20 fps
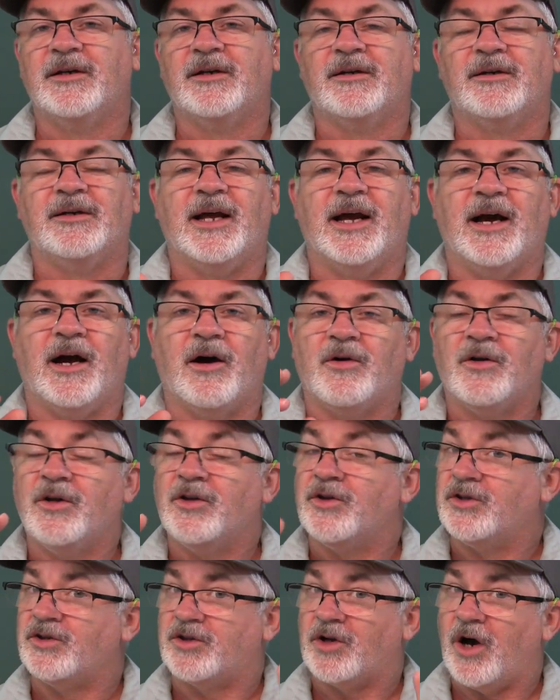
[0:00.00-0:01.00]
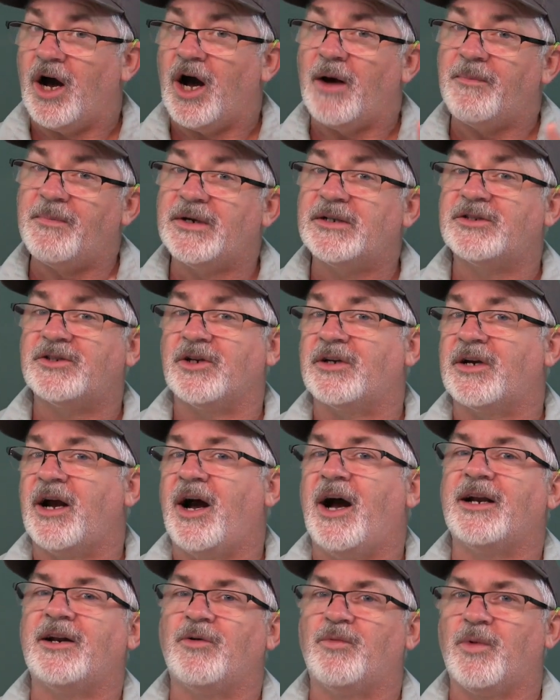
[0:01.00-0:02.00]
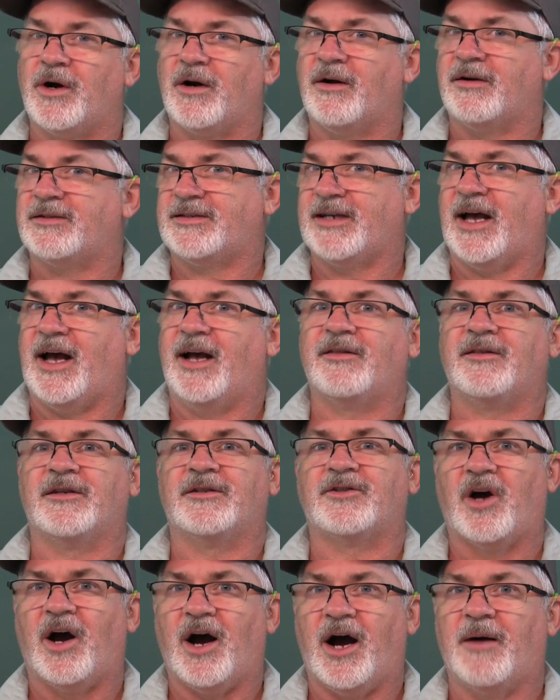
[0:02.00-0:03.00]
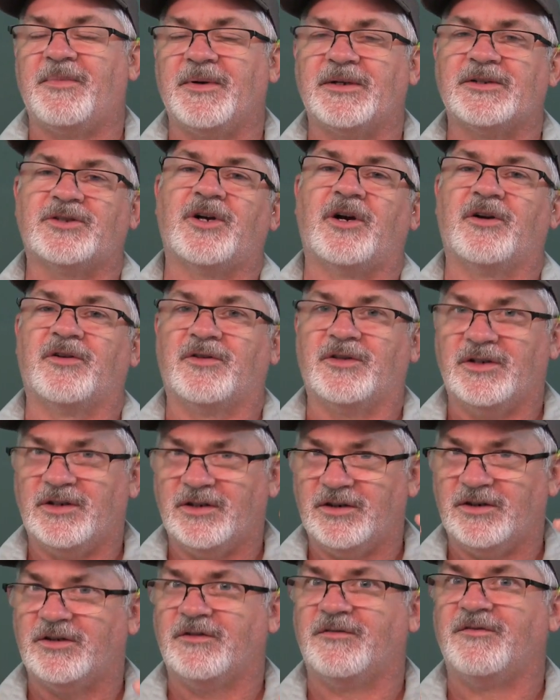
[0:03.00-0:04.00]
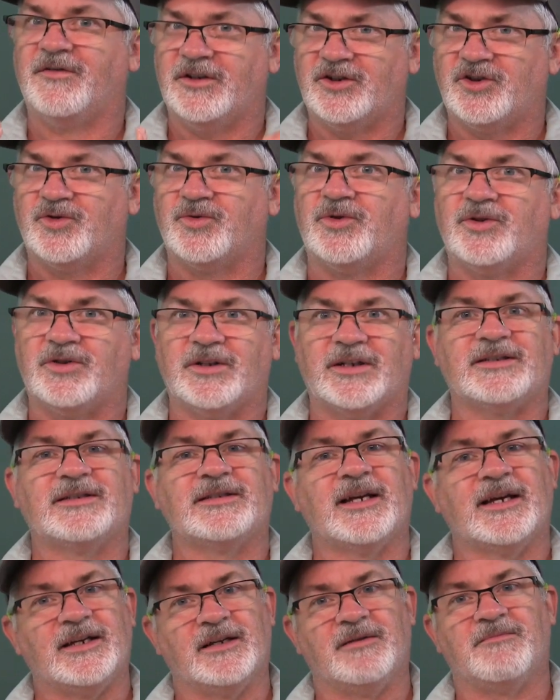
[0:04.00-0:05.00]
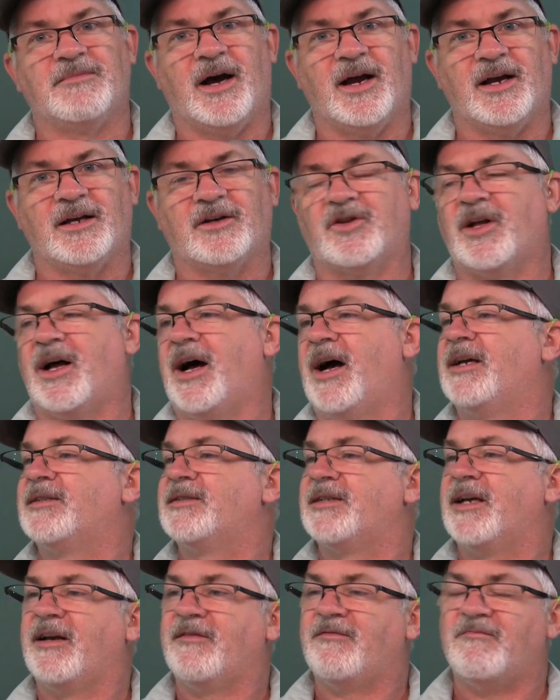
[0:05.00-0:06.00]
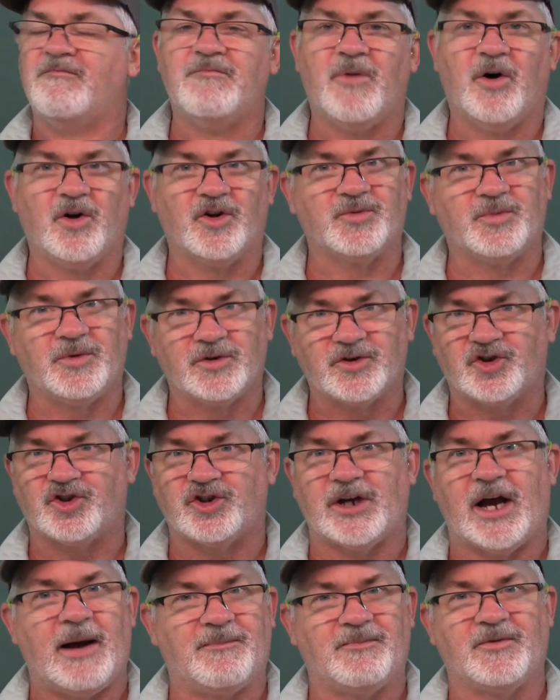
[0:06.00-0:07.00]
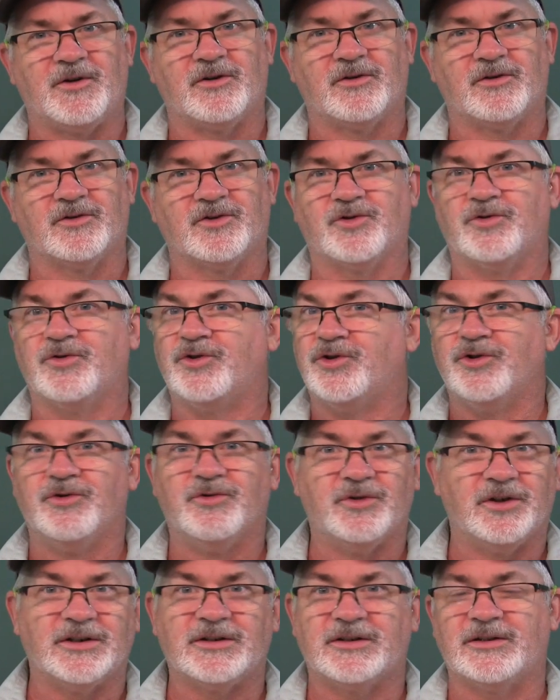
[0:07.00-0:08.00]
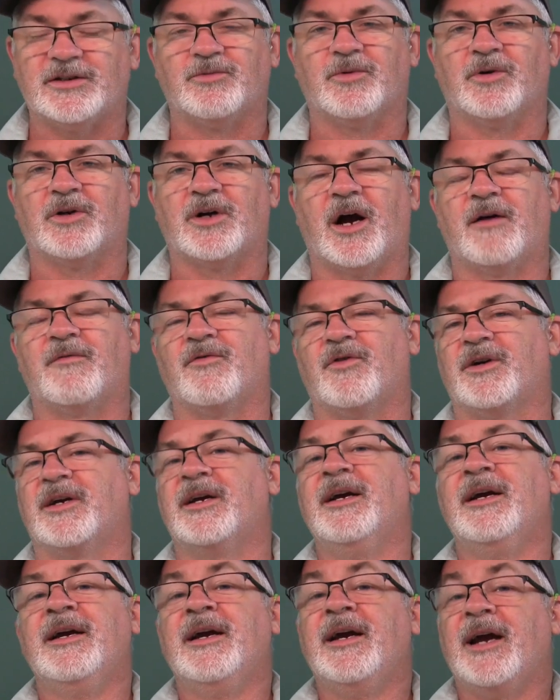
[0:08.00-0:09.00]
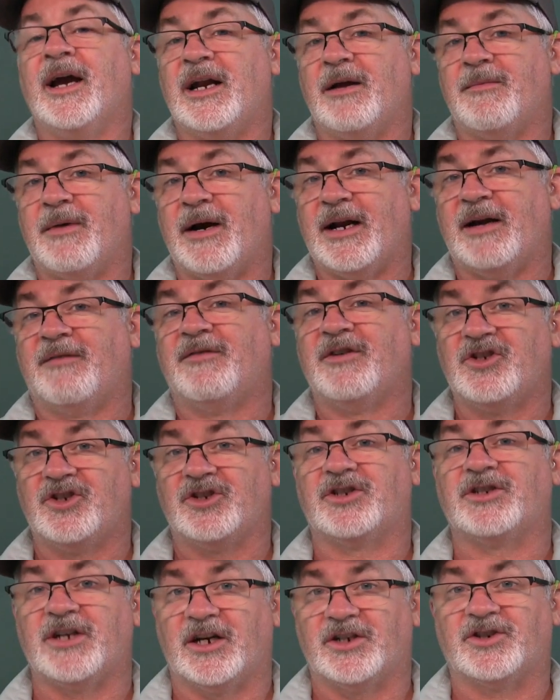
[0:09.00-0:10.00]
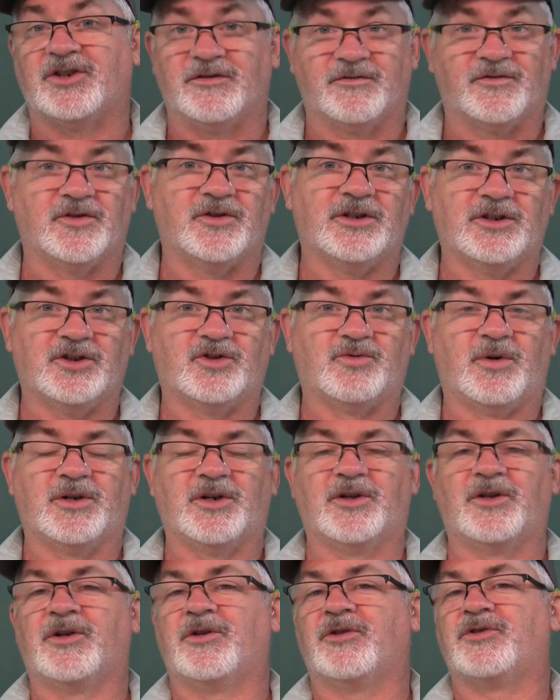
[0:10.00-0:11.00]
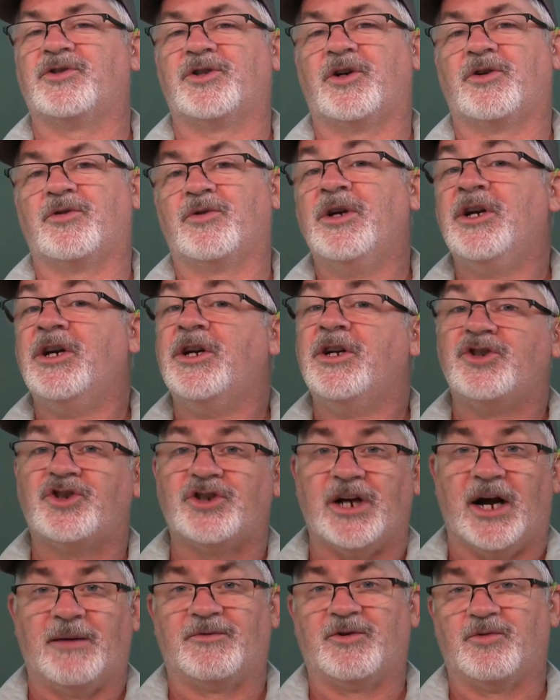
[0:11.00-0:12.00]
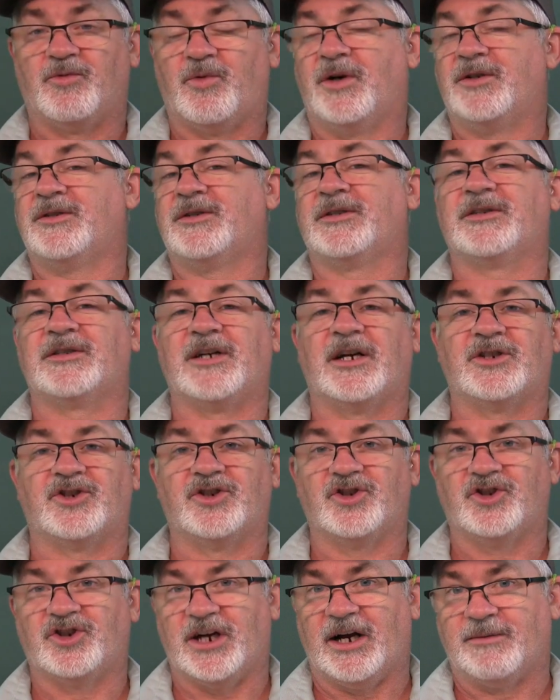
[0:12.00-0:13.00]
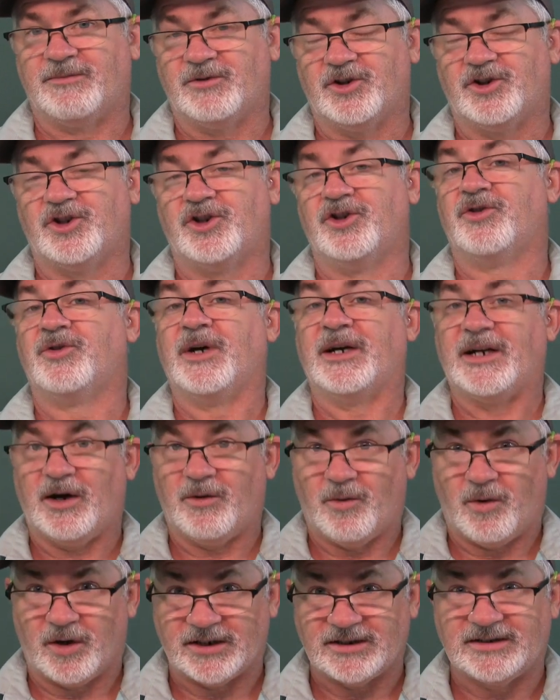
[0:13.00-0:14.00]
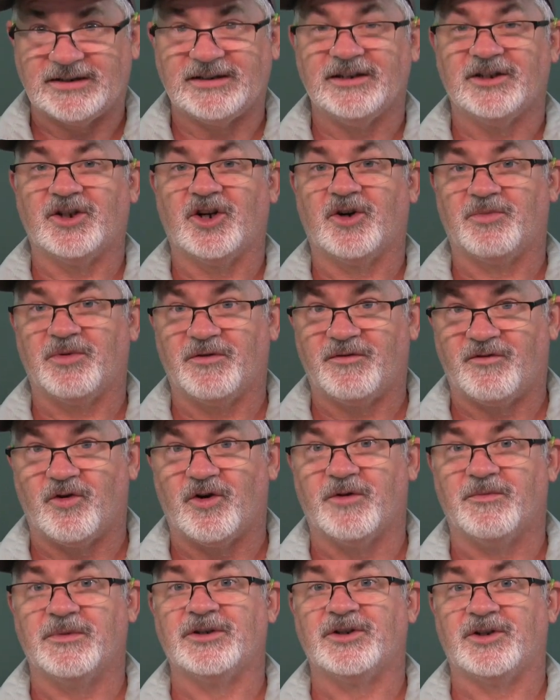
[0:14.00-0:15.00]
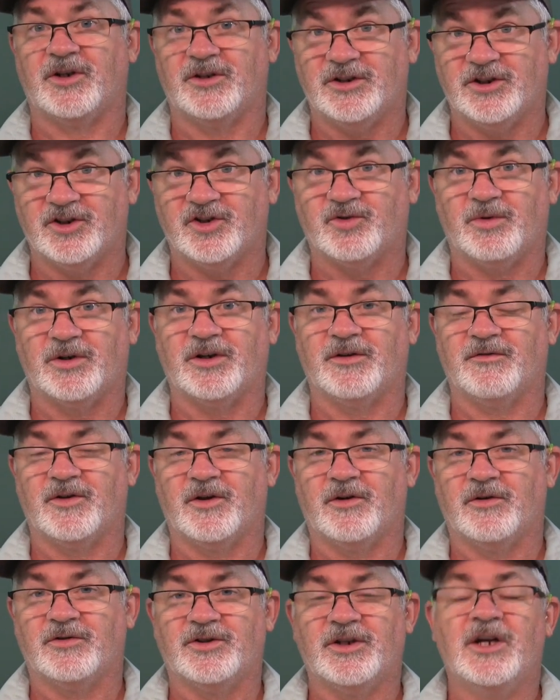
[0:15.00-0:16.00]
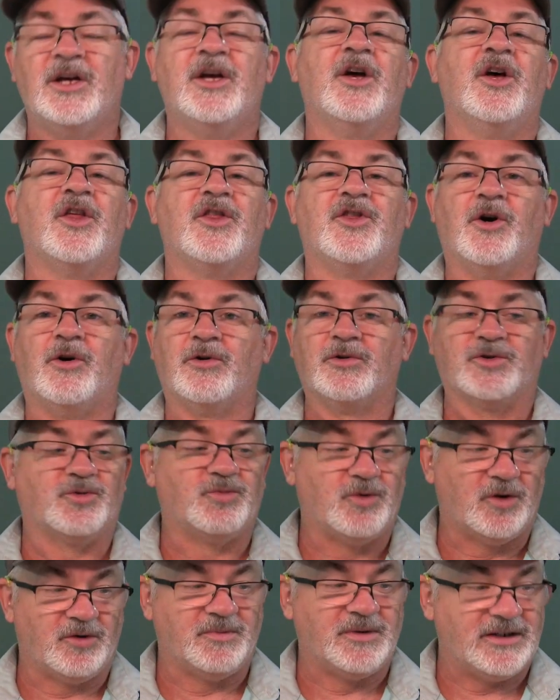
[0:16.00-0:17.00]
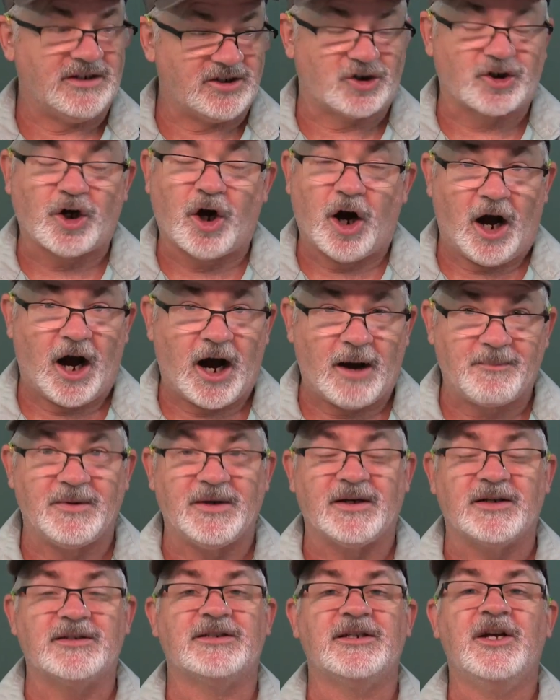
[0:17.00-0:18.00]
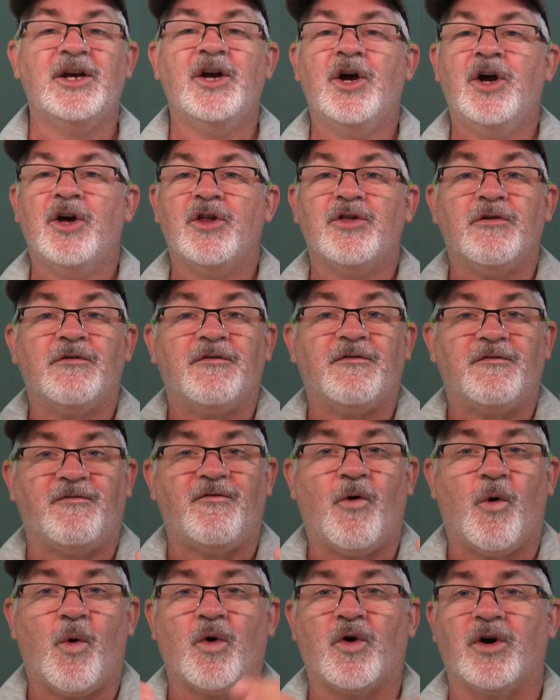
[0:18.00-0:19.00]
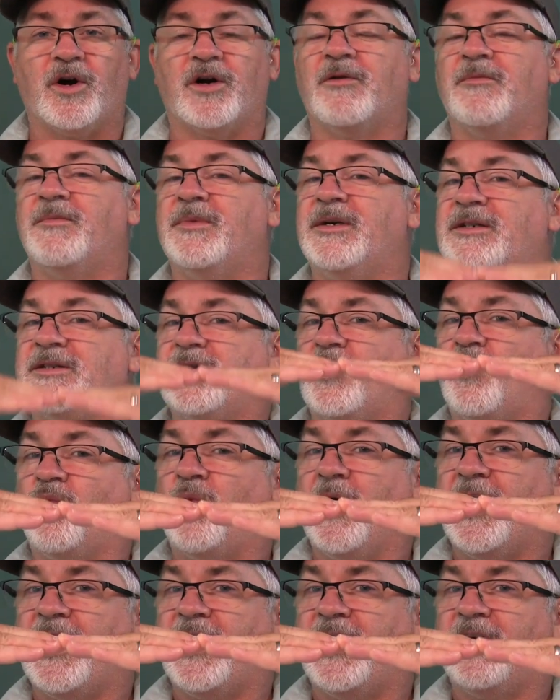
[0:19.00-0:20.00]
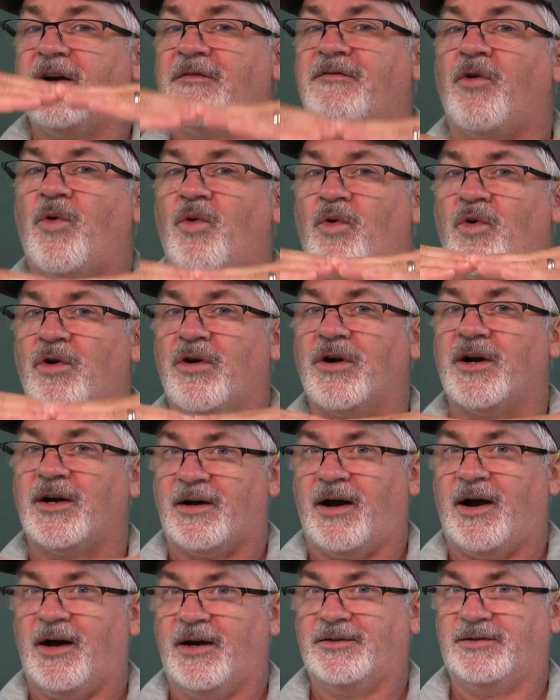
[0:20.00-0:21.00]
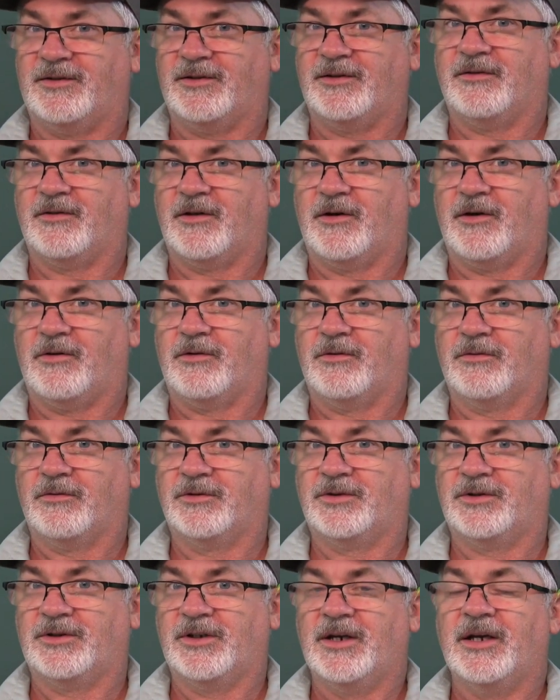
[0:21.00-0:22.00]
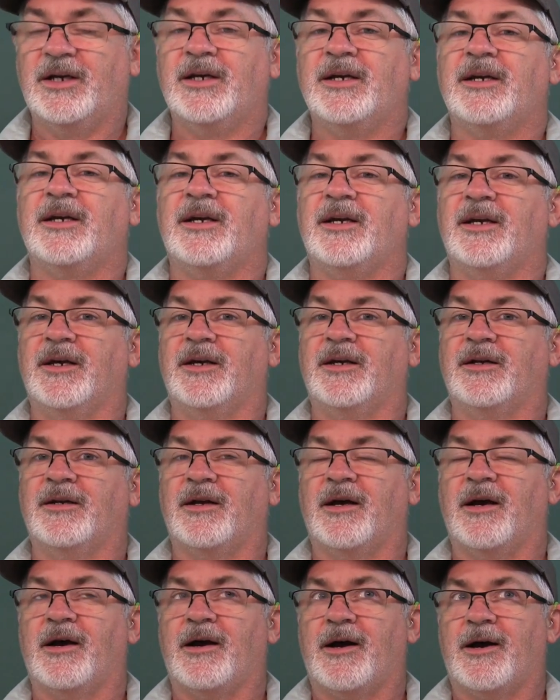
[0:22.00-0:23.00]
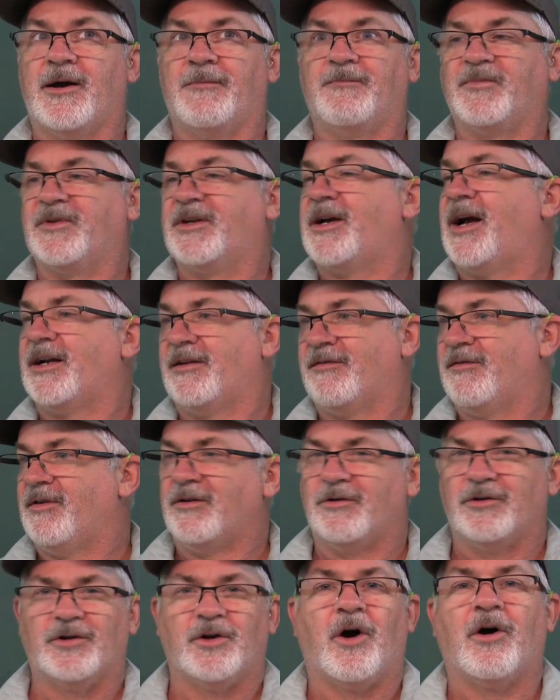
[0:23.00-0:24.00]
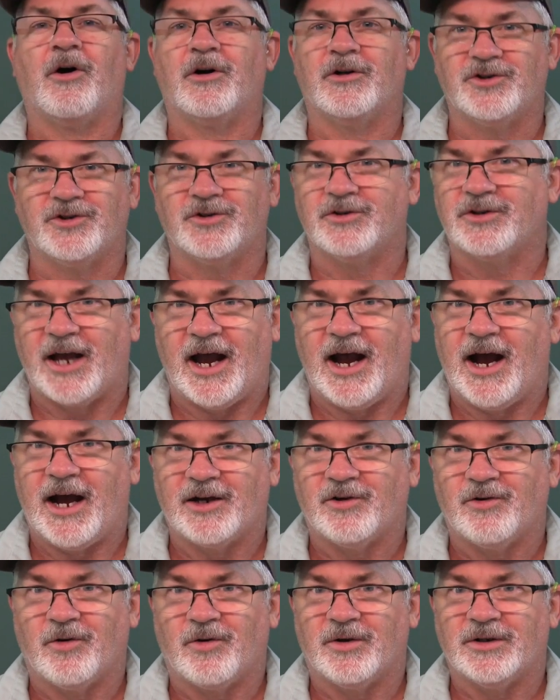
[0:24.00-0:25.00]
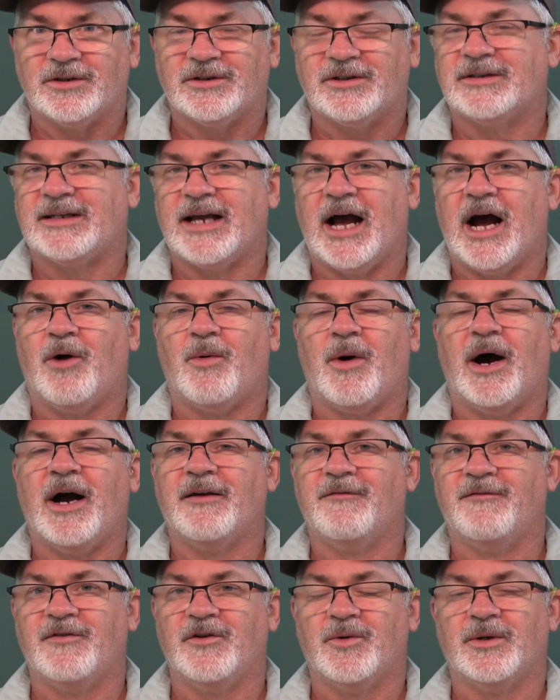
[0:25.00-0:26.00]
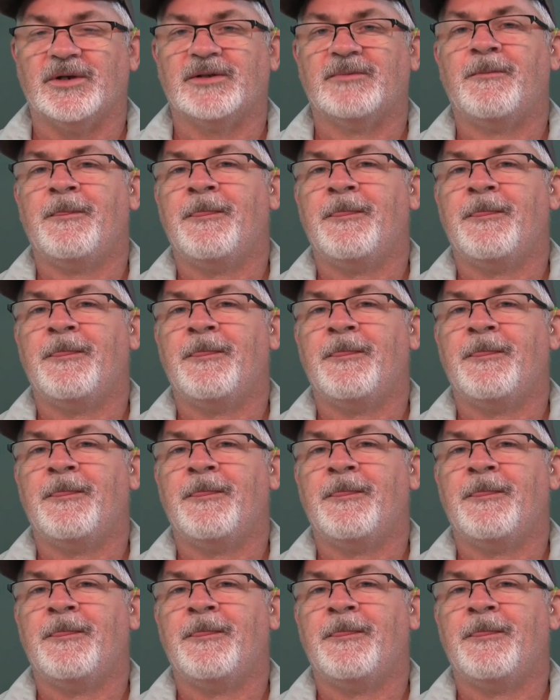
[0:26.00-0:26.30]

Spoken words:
Now, the topics are kind of where it's at. The topics are the individual, let's say in my class, I have multiple chapters or units that we're covering, and I might have a discussion for each one of those. So chapter 1 discussion, chapter 2, and I want to see their performance on each one of those. Those will be topics. The forum is a way of organizing those in kind of a larger categories is how I view it.